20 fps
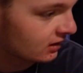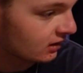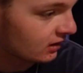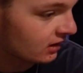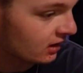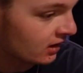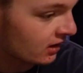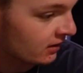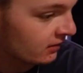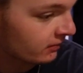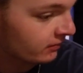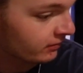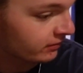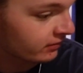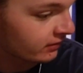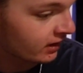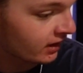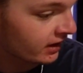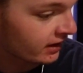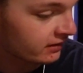
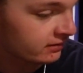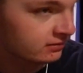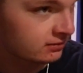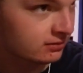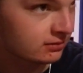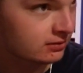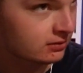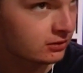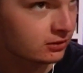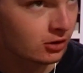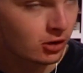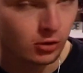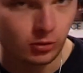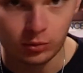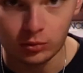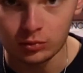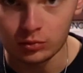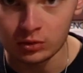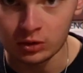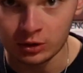I don't
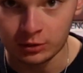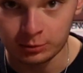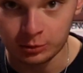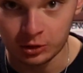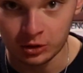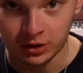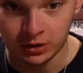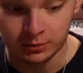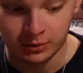want to bully